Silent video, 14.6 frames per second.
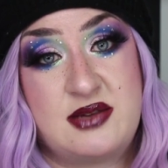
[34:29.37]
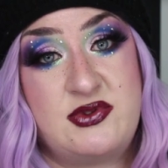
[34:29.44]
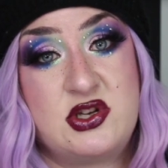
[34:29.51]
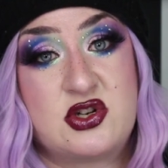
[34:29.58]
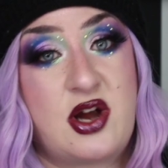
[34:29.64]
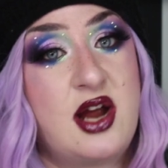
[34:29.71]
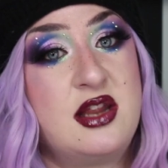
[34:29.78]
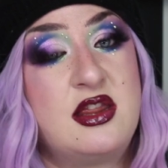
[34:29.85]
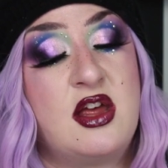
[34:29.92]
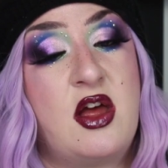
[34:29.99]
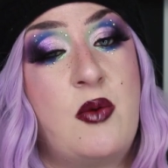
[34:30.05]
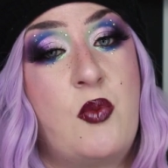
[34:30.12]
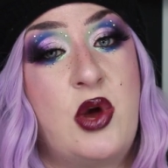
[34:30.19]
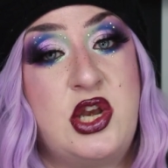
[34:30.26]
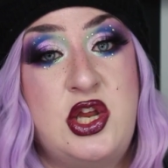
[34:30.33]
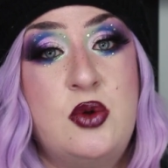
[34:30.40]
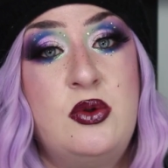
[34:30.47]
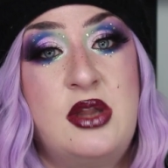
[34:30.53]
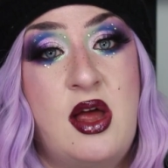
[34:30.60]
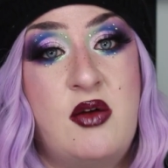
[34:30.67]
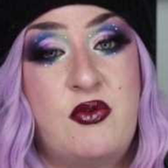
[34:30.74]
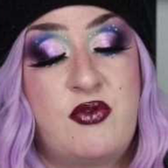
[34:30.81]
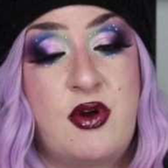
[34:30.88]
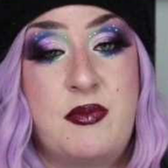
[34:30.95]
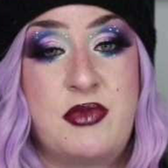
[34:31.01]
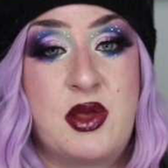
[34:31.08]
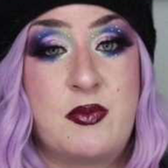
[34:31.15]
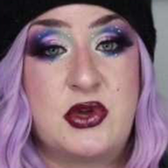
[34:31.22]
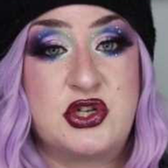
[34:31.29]
Have you tried them? What do you love
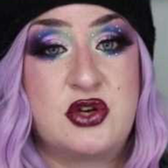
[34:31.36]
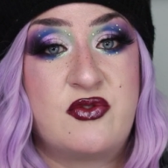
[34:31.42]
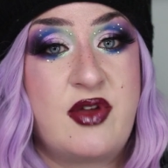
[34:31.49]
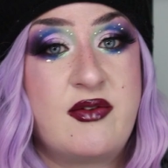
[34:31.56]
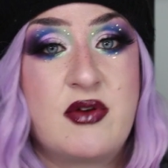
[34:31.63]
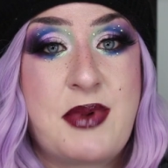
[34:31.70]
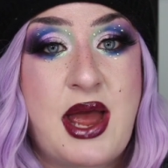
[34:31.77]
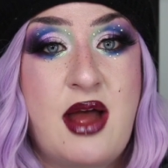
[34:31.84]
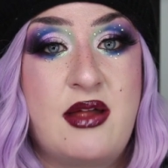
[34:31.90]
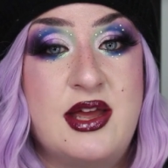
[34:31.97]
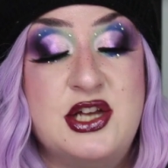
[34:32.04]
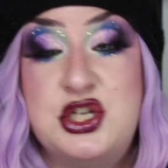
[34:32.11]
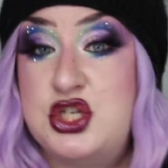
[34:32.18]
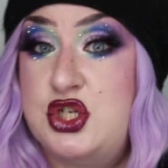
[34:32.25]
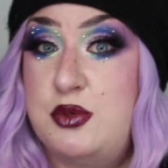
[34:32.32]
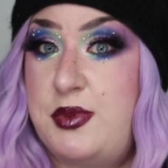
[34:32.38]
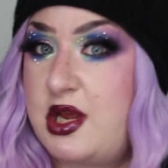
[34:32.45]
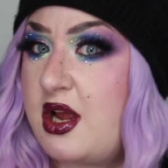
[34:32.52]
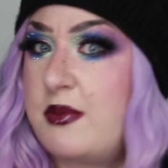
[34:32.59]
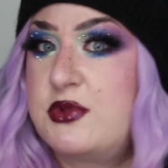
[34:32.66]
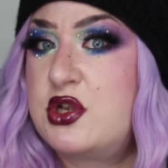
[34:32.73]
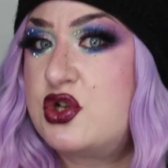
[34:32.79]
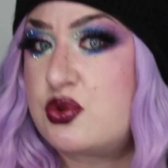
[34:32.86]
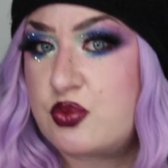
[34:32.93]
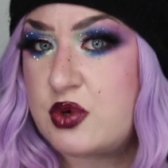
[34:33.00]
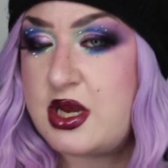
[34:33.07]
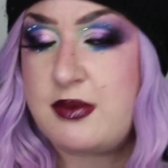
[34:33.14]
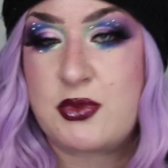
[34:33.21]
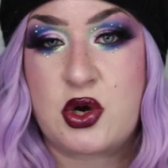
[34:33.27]
from them? What's your favorite palette? Did you pick up the
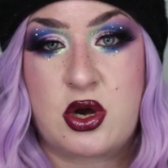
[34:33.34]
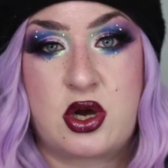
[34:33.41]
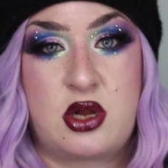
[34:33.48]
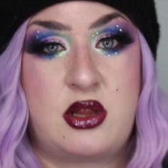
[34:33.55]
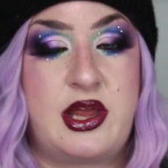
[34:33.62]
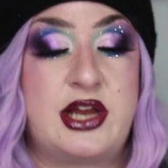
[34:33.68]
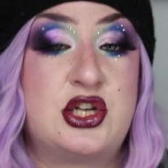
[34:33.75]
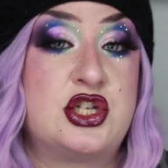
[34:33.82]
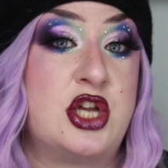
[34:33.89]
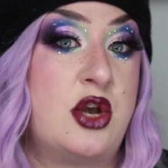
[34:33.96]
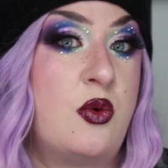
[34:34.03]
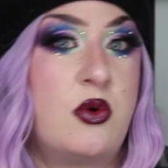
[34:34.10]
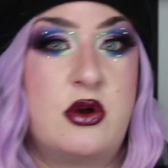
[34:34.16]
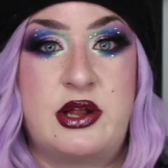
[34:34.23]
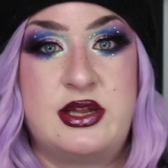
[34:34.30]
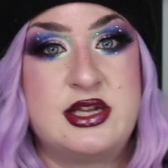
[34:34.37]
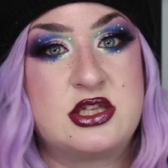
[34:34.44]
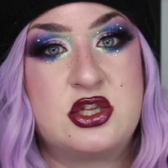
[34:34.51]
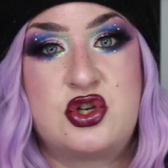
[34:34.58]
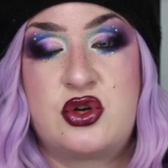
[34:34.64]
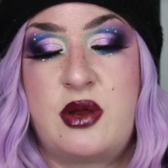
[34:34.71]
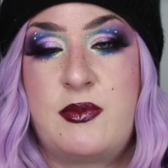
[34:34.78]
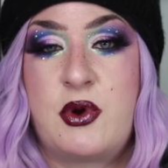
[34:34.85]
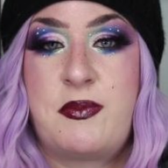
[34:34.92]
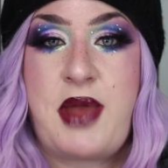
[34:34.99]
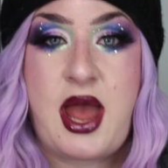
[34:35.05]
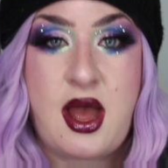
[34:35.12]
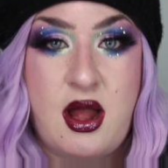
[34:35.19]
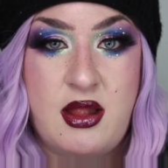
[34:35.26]
Dreamer collection or at least the Dreamer
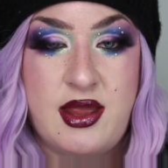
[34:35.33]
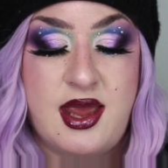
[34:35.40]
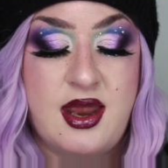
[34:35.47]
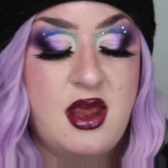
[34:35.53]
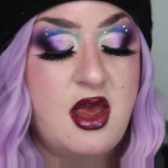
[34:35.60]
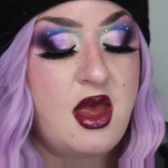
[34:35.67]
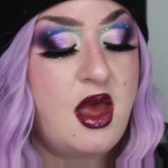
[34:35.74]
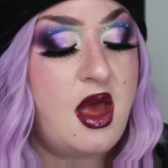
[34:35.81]
palette?